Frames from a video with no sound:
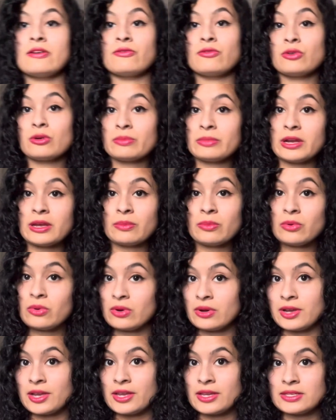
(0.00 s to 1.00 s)
For my
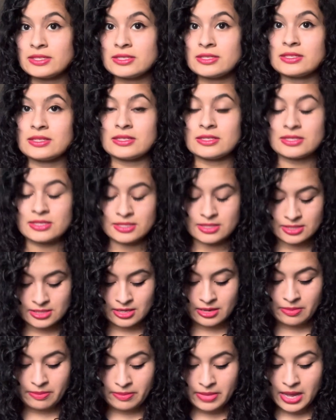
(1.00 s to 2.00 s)
boys, since it's
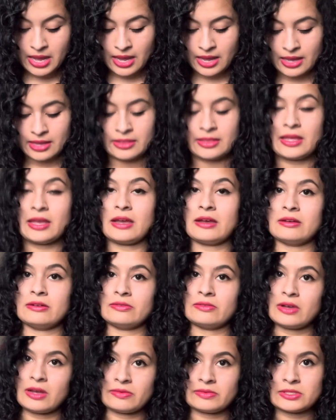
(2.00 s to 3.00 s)
combined, they
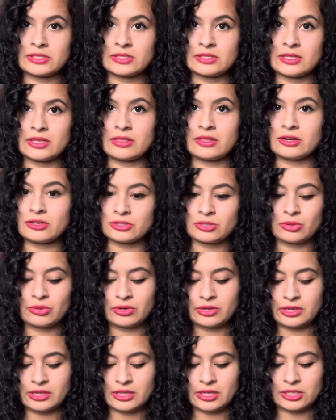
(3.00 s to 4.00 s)
have obviously their
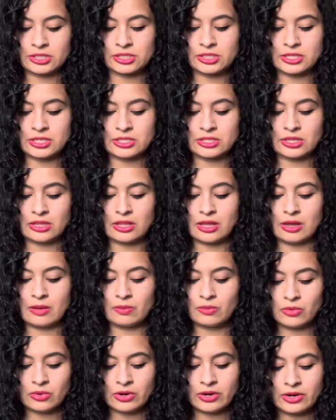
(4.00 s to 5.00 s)
Tony collection is a lot
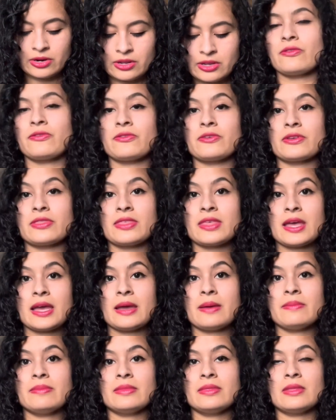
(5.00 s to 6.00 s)
more. For
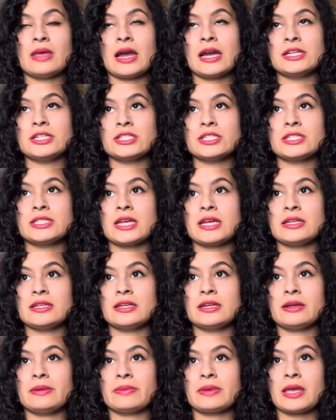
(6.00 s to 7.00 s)
them, I just ended up